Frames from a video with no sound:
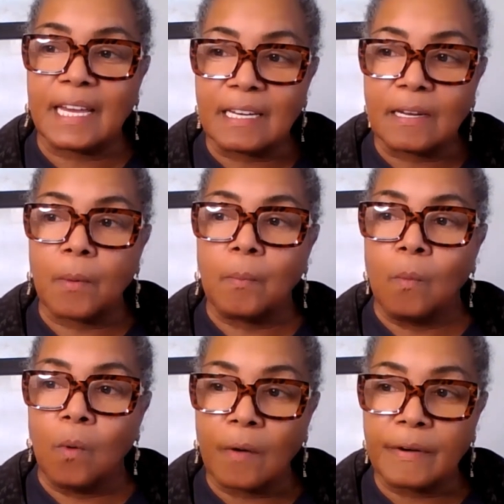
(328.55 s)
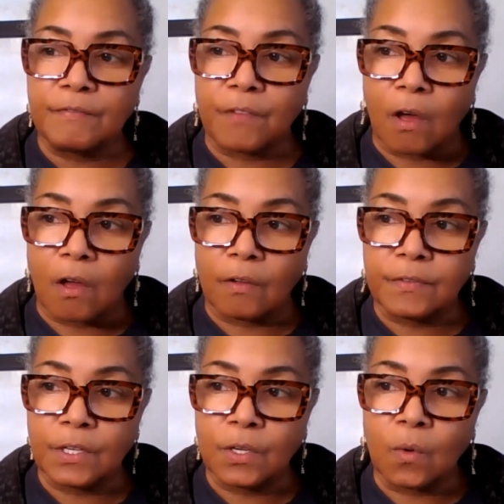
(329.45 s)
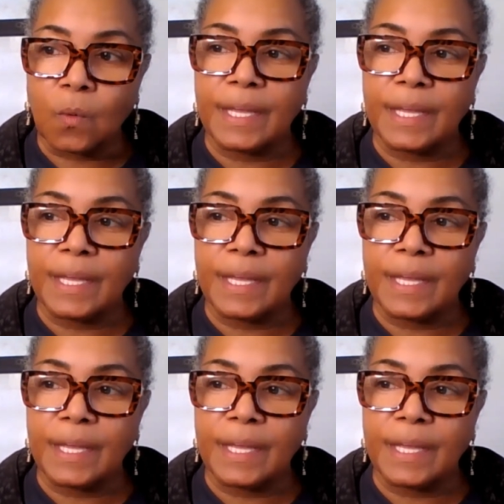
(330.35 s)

get more involved,